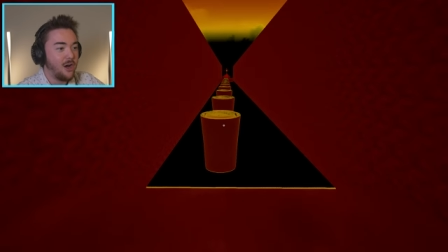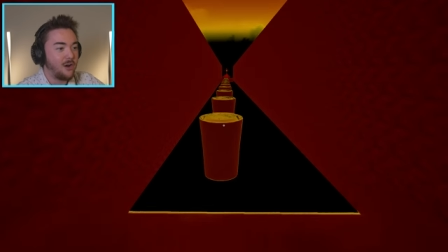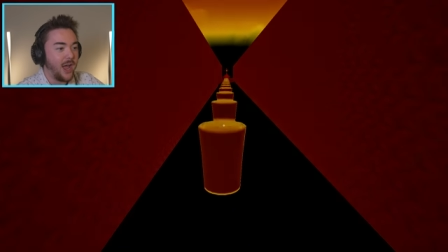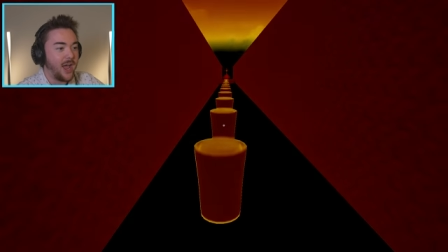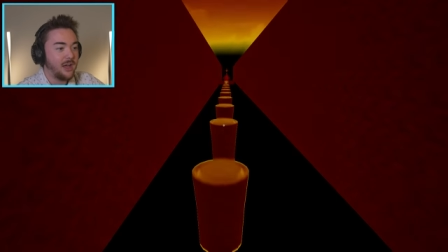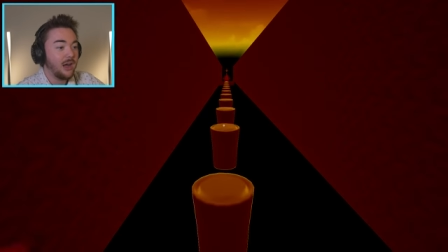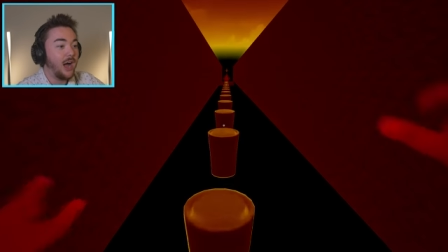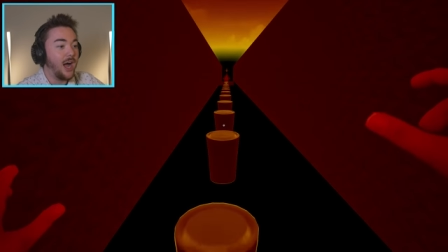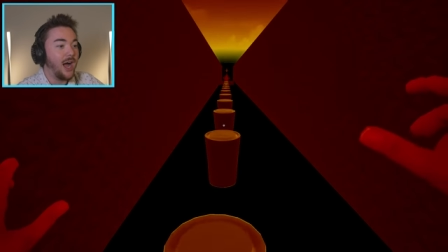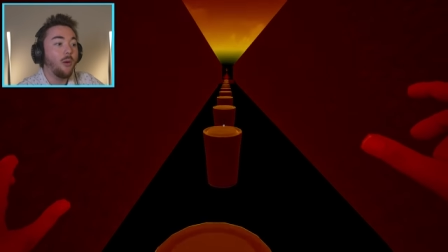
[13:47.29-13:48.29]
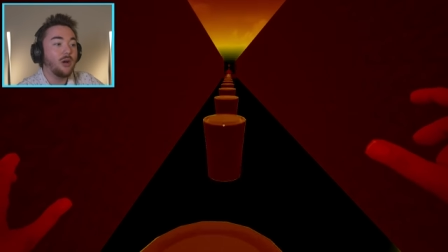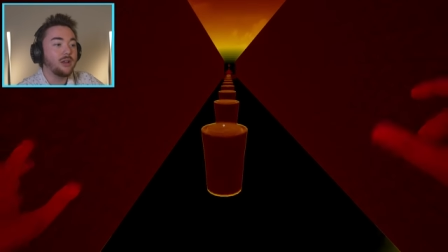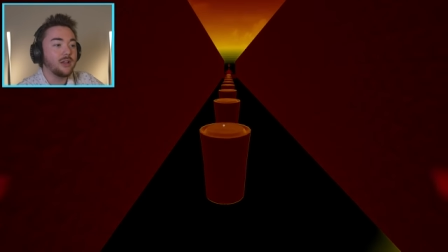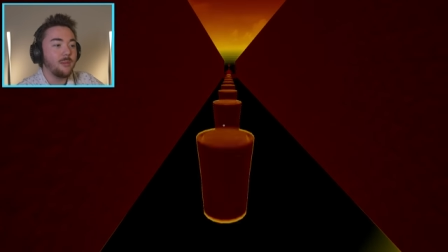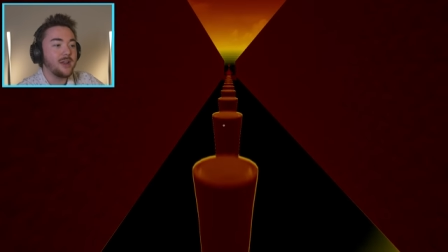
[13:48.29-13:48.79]
Okay,
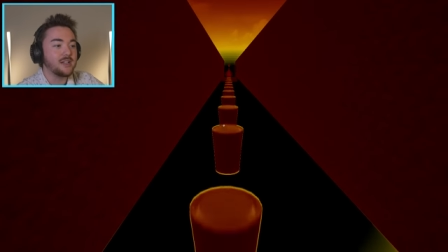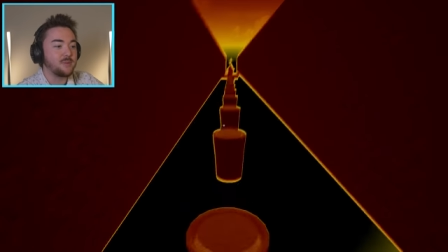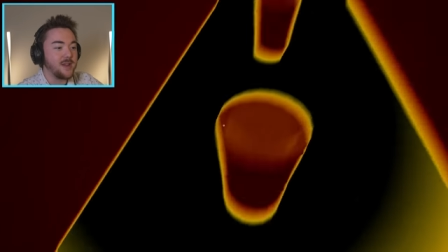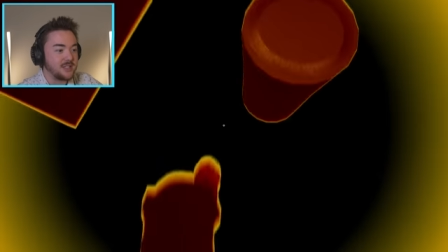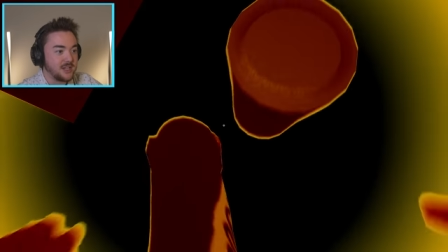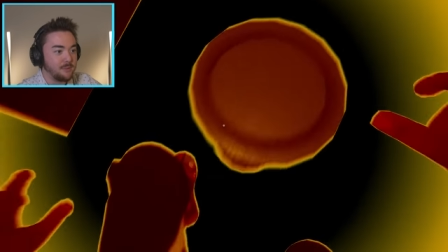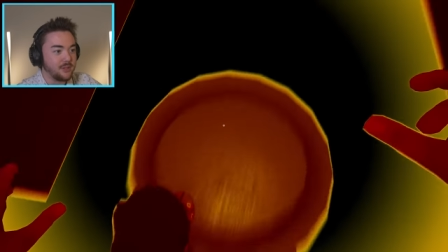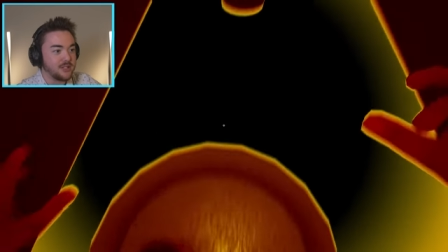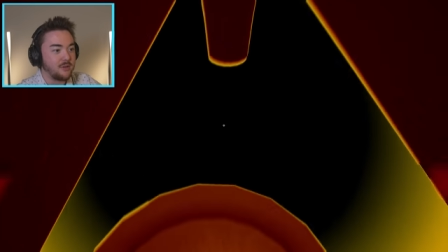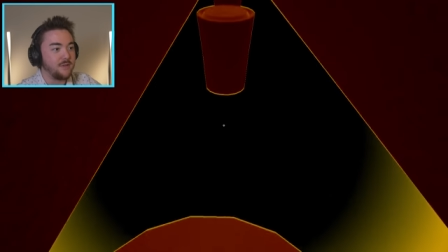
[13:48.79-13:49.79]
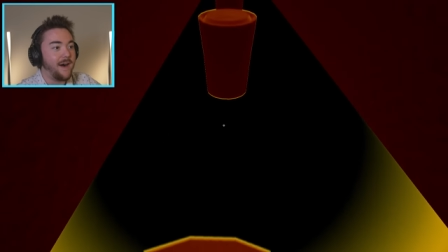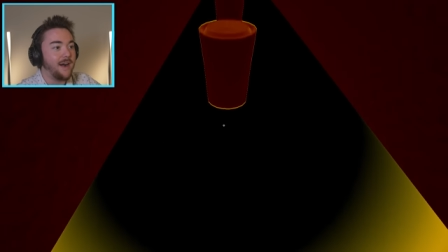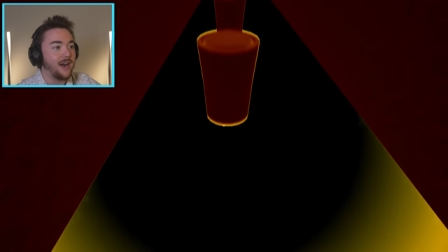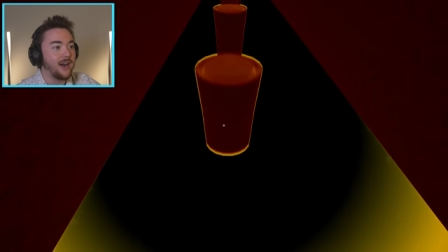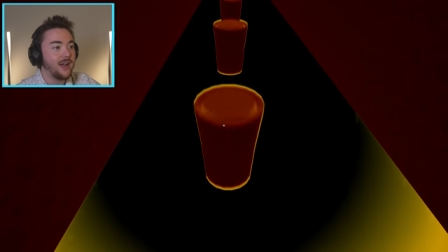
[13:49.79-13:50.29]
well, I mean, it's been simple so
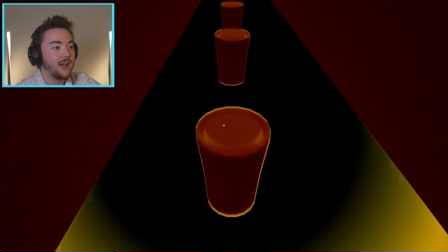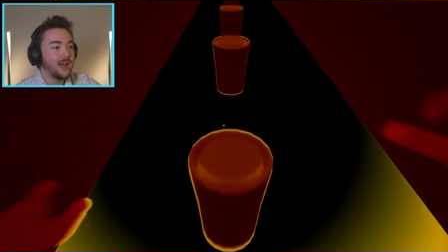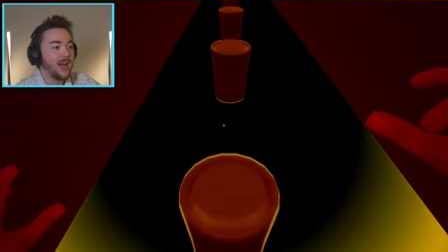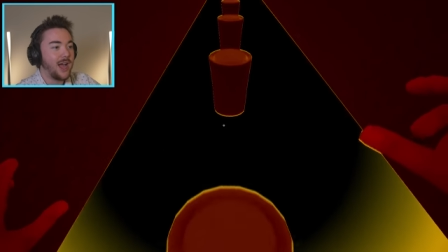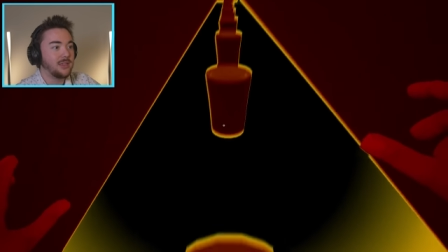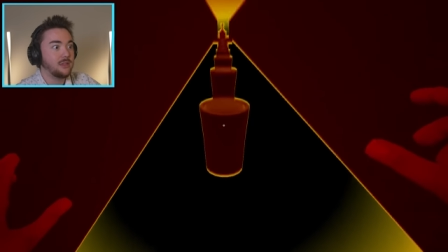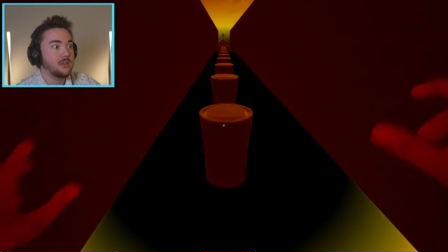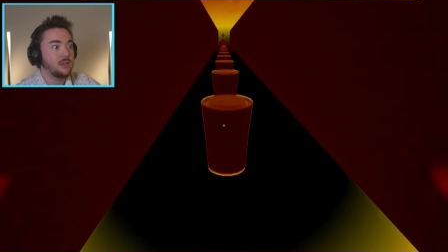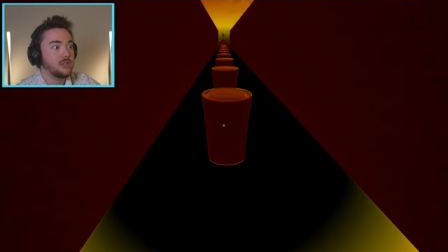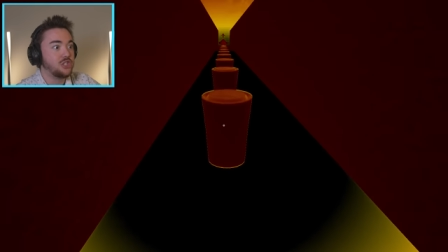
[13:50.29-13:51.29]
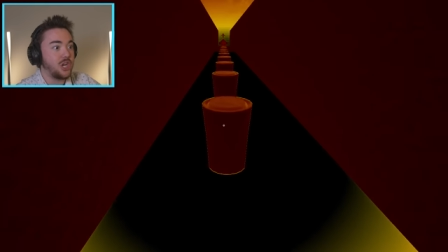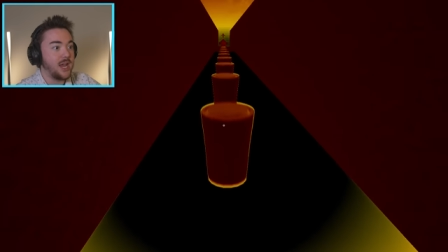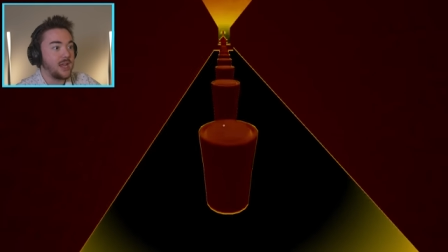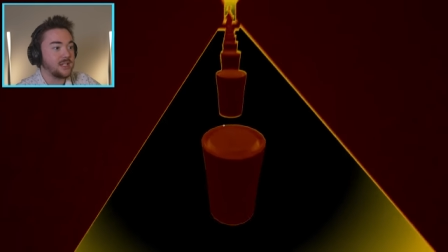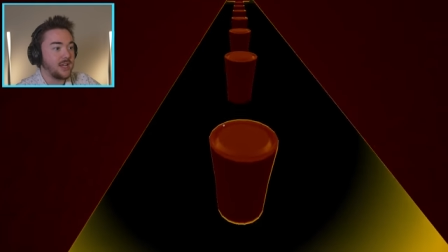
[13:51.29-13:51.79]
far.
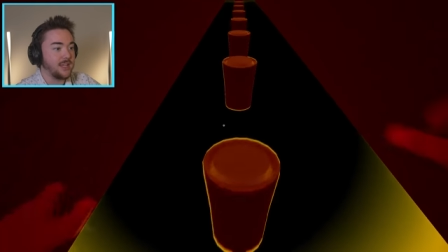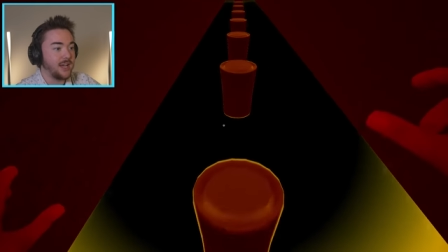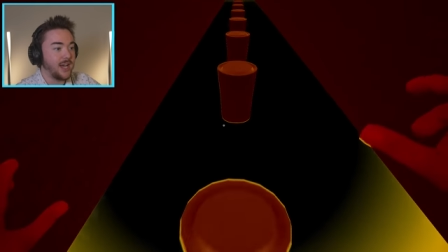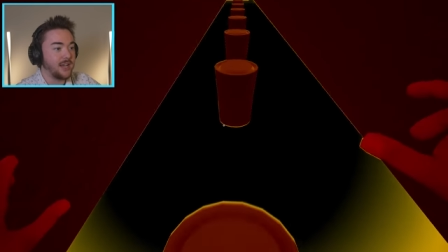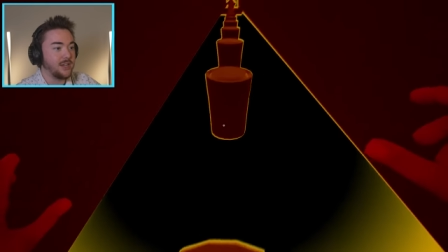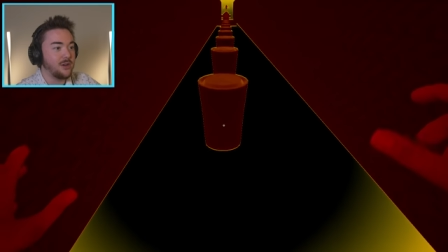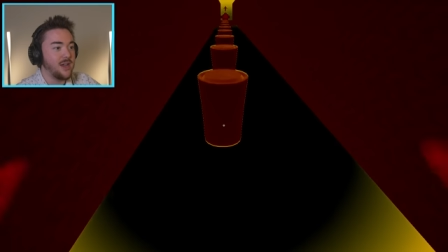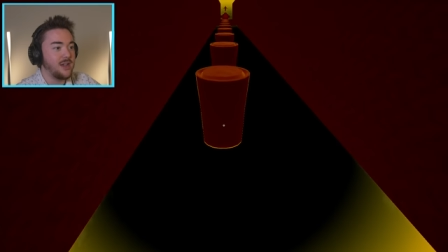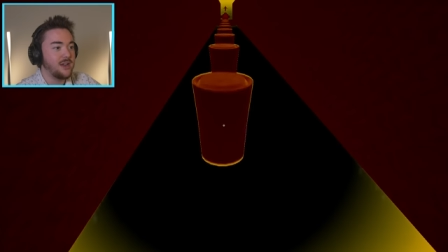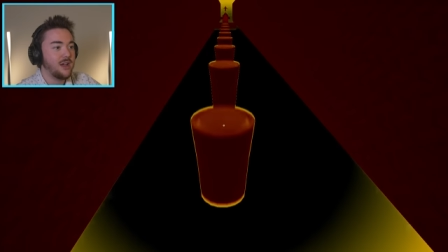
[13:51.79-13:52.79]
Jeez, I think I can do it.